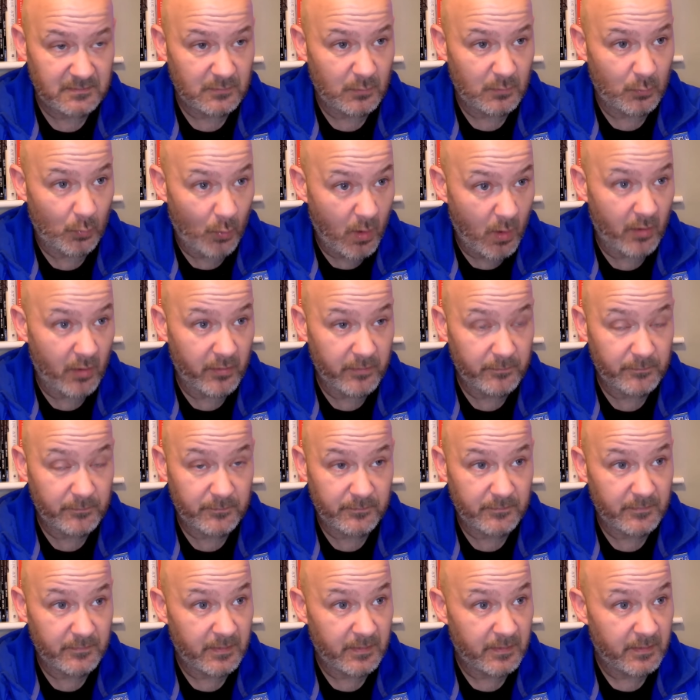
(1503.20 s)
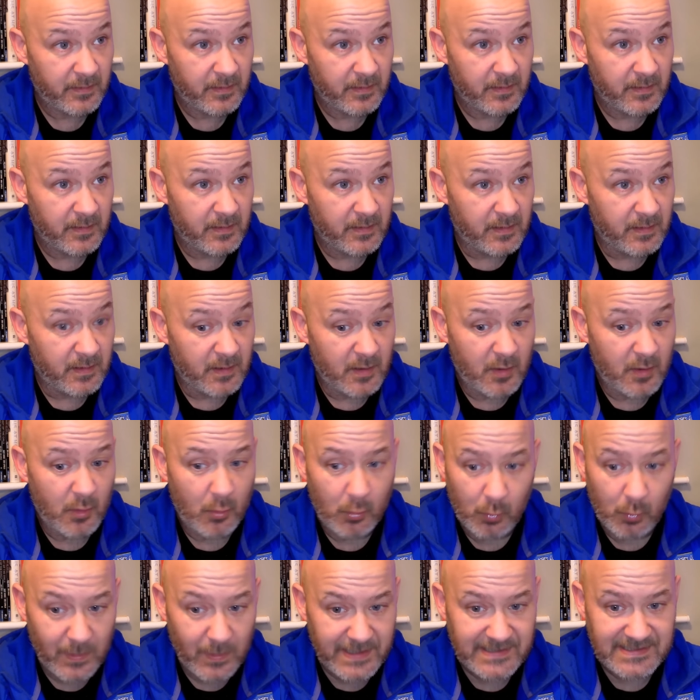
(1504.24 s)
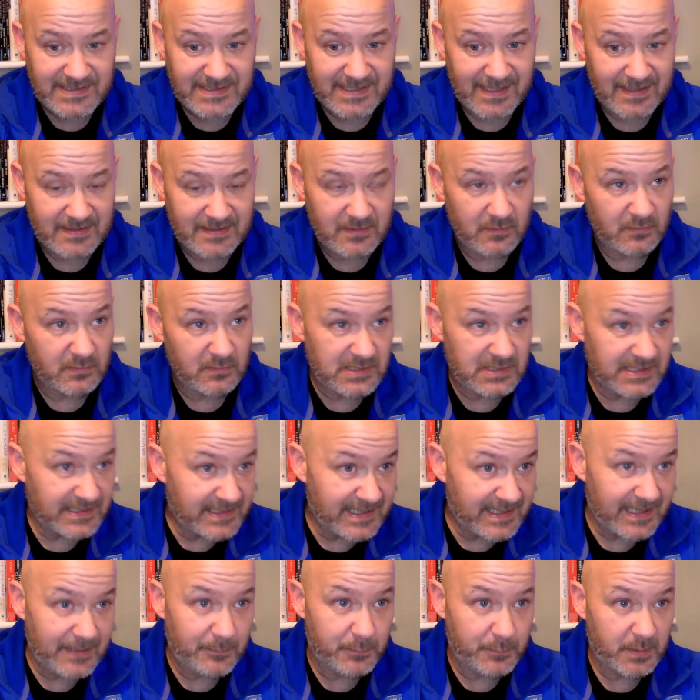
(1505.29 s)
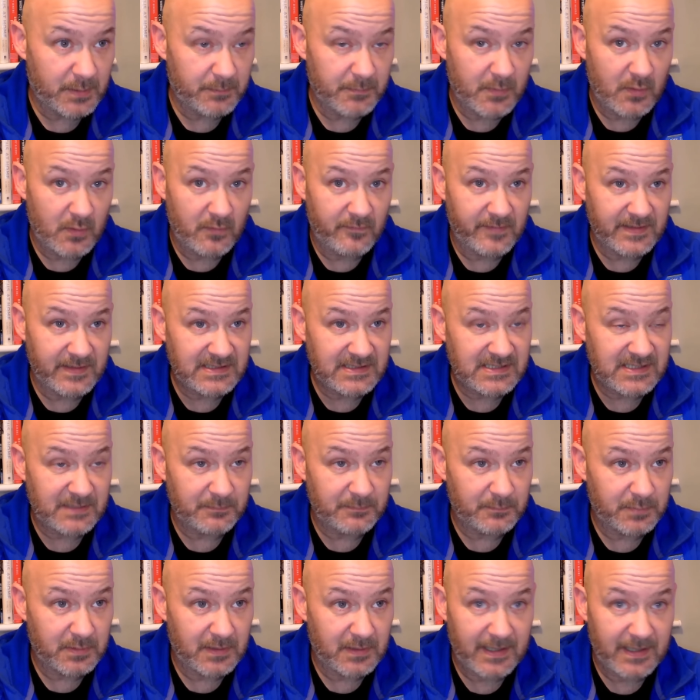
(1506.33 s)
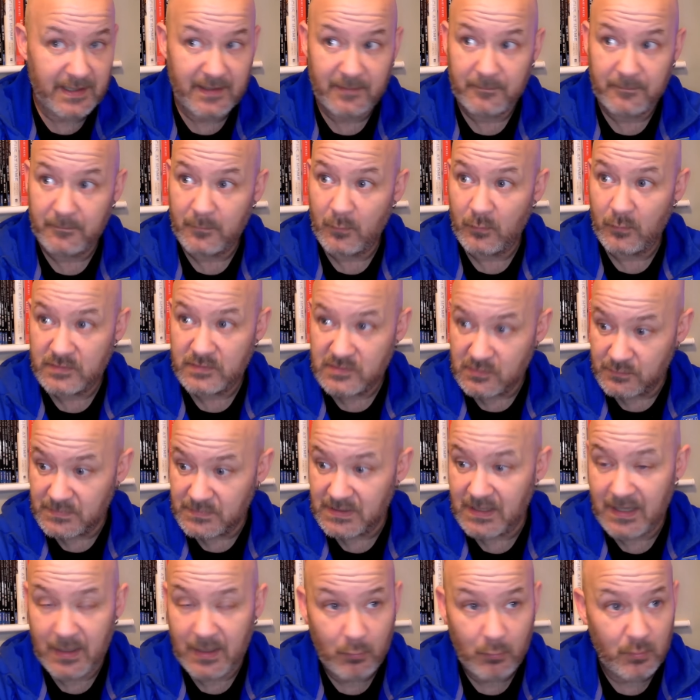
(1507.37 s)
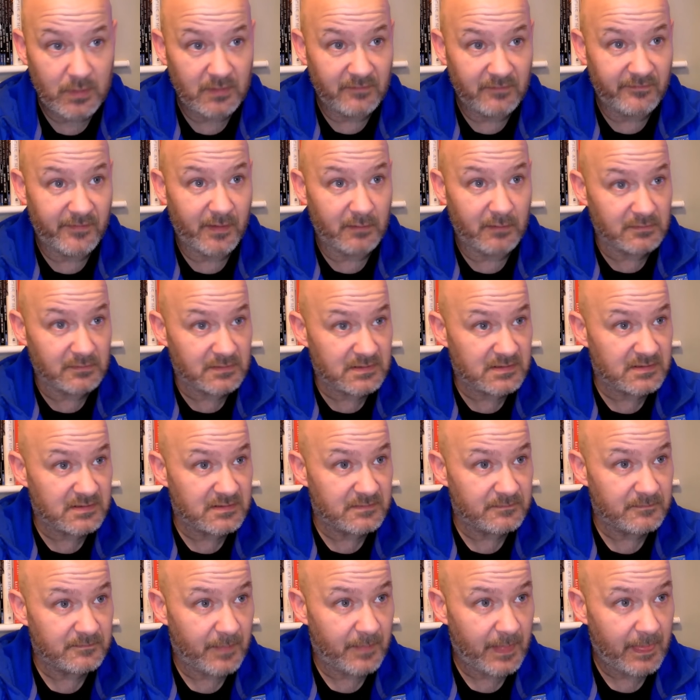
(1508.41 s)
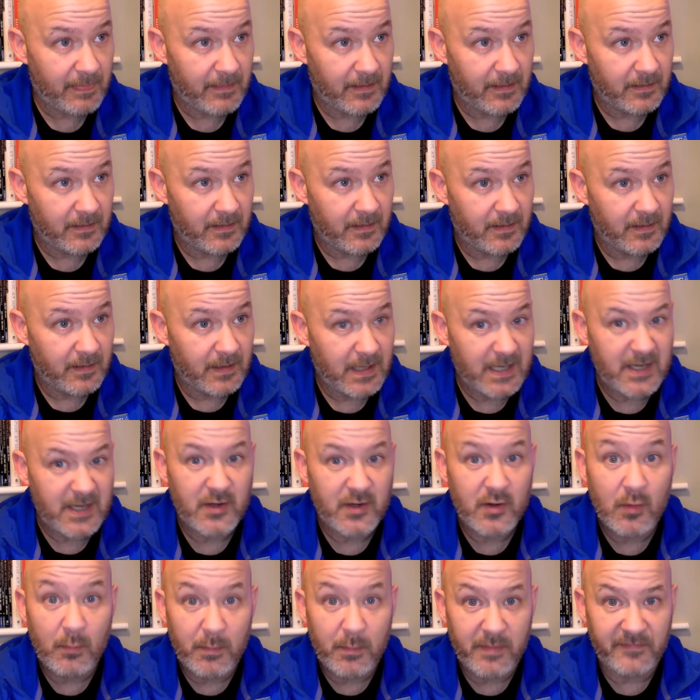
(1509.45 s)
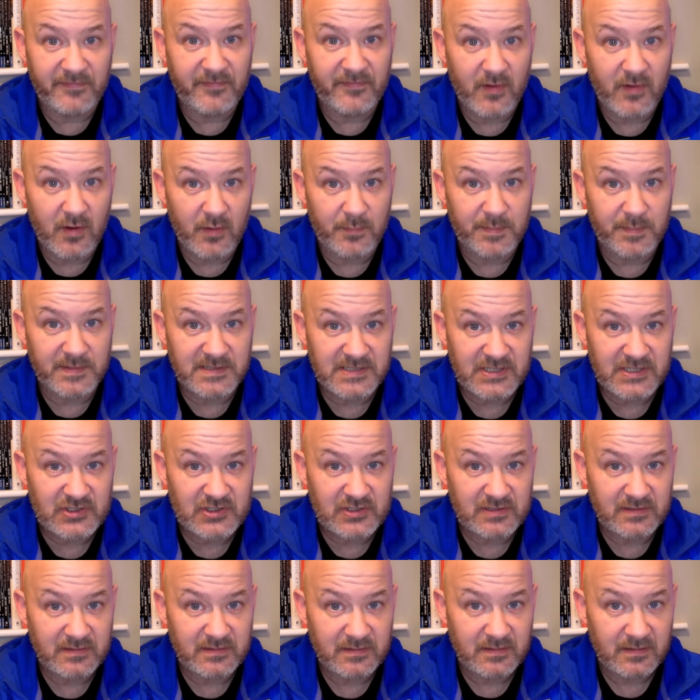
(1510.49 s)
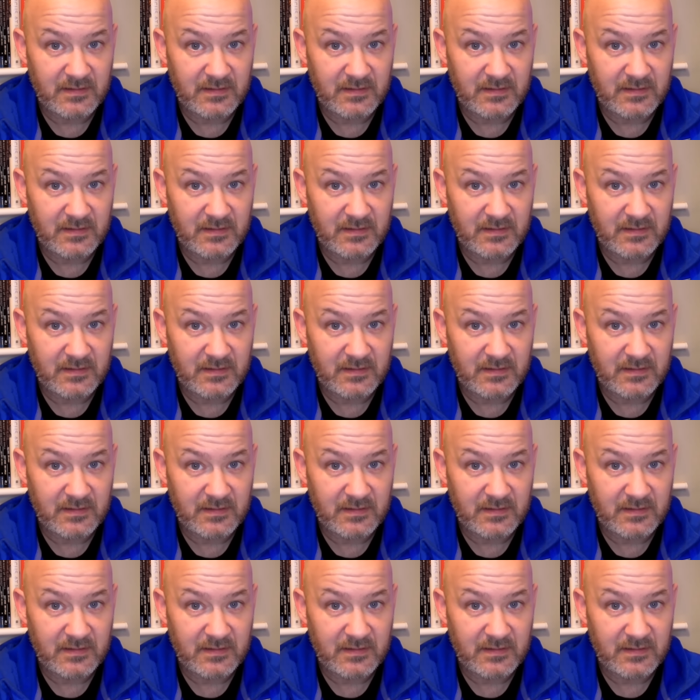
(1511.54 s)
one or win tackles and keep it moving simply. Somebody like Will Volks in a number four position.